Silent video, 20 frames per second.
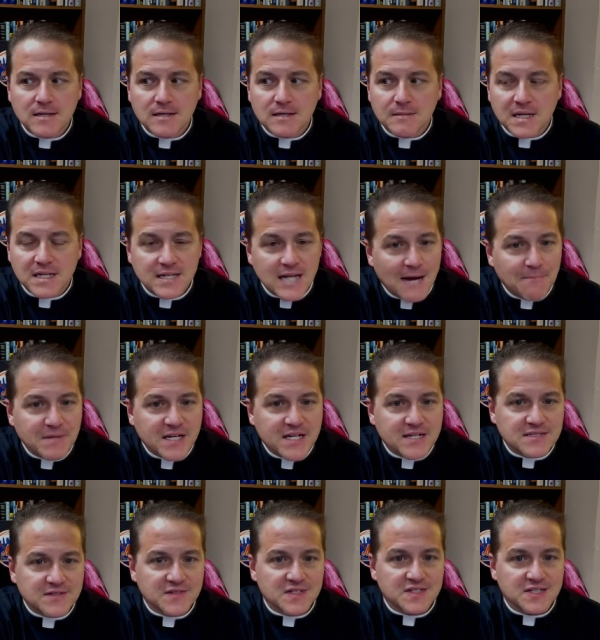but not because
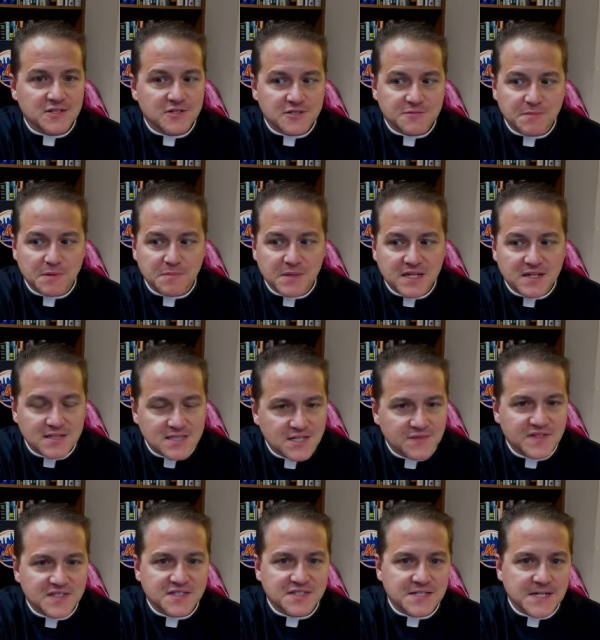of the sinners, but because of
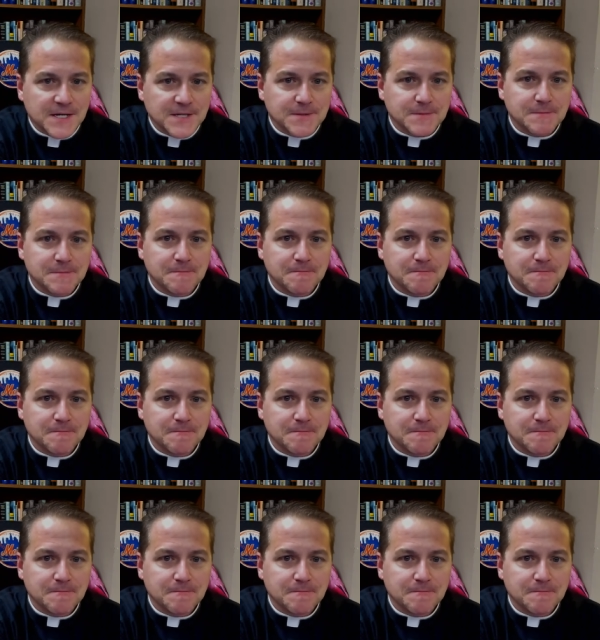his son.